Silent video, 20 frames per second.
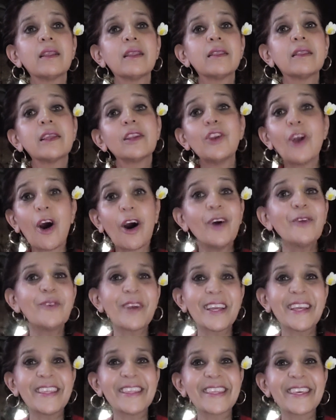the not
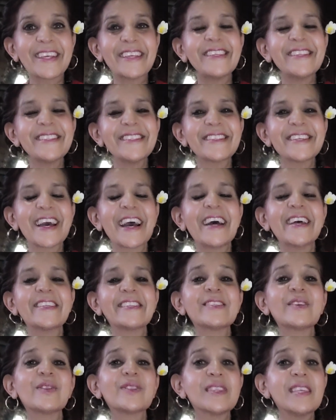right things.
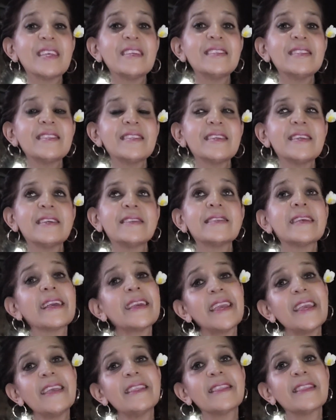So this is,
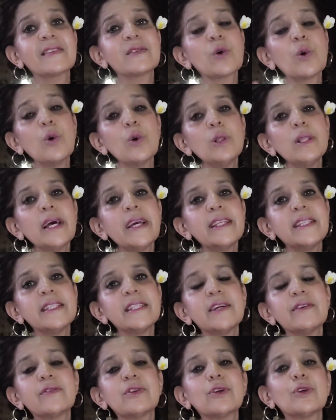again, this whole
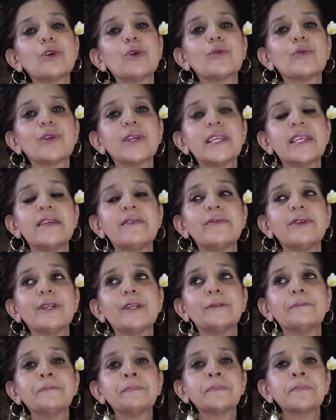idea of good over
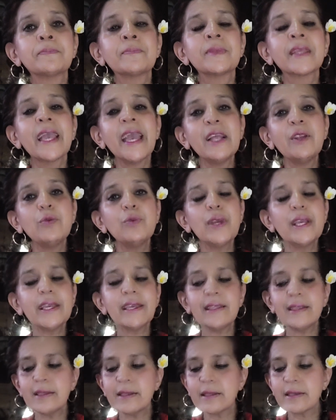evil. And we
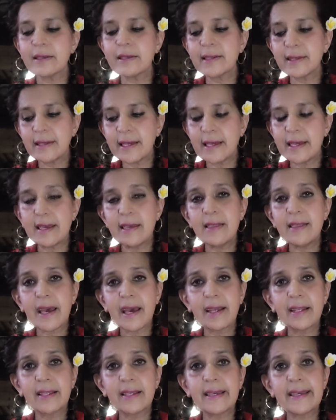can see
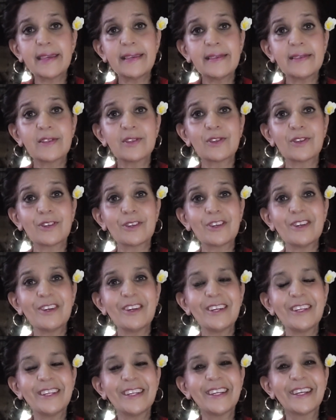that Easter,
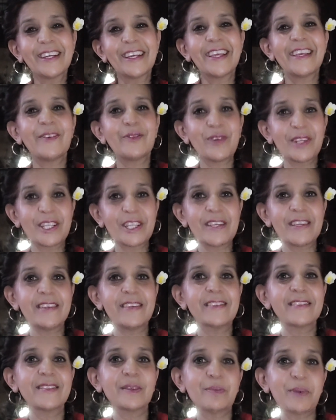which
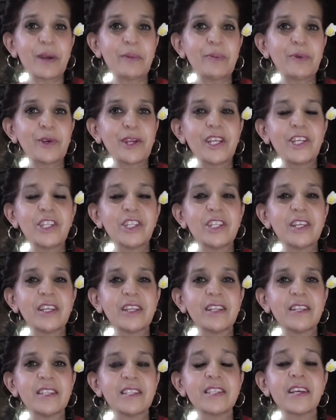is the
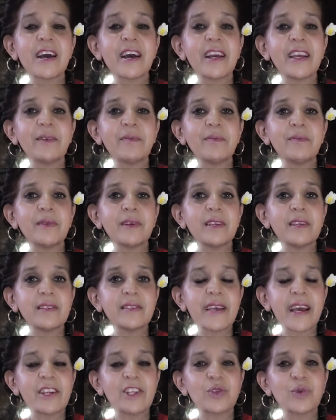preparation time, is
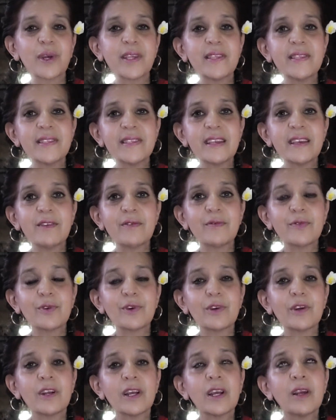Ash Wednesday
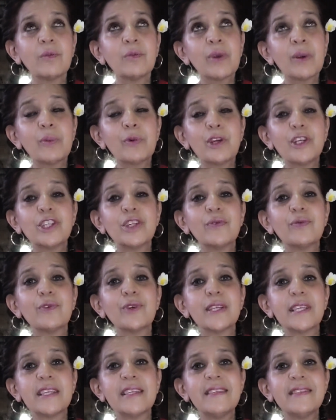for preparation for
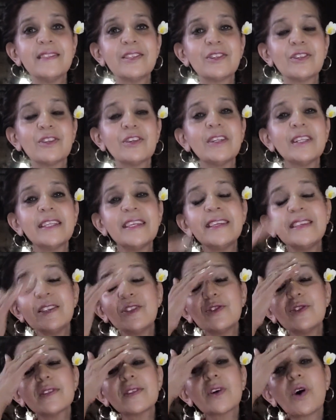Easter. And
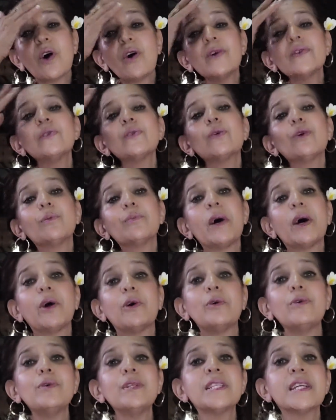Easter is also
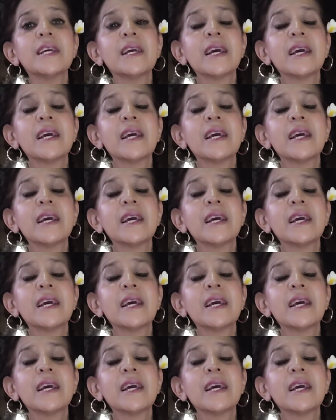about